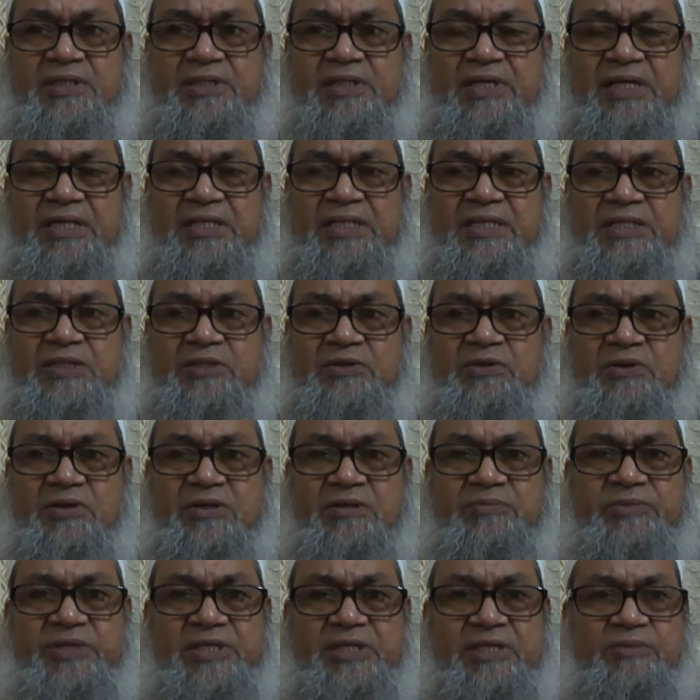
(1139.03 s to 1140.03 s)
it is
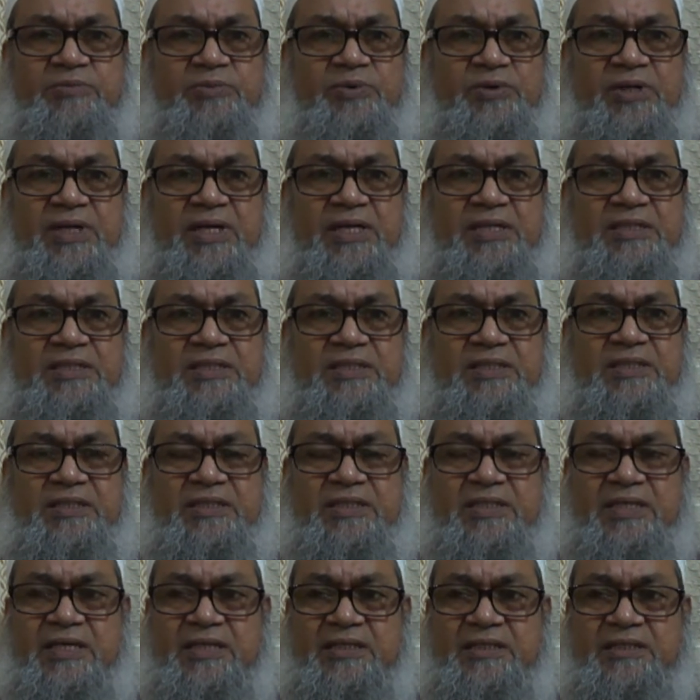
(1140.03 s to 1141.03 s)
not metabolized
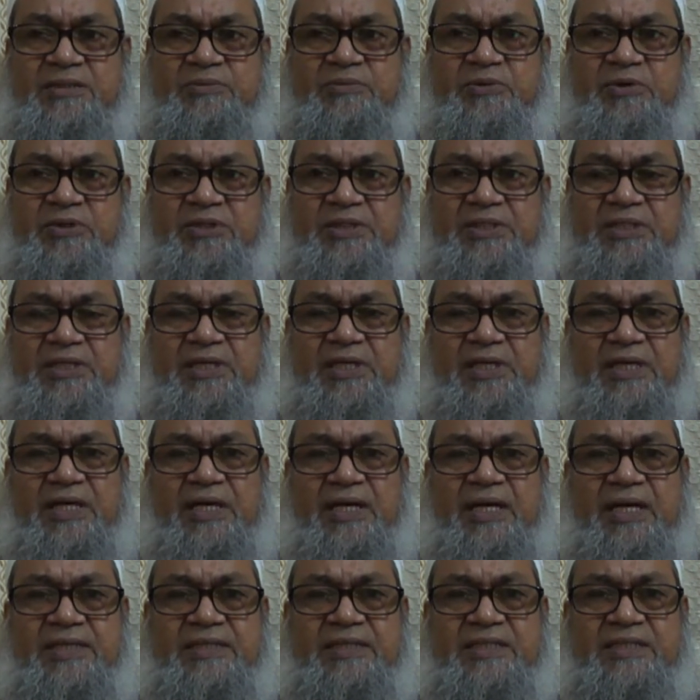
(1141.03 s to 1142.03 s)
inside the body,
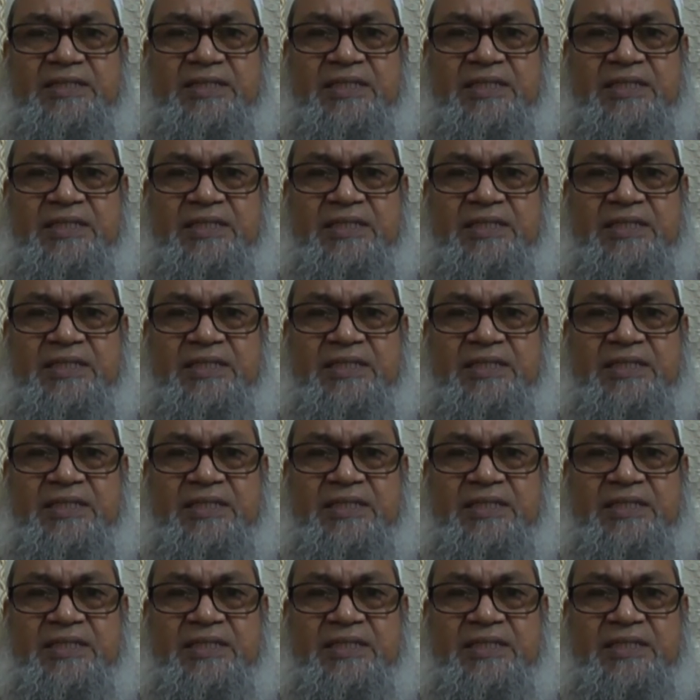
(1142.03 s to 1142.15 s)
and it is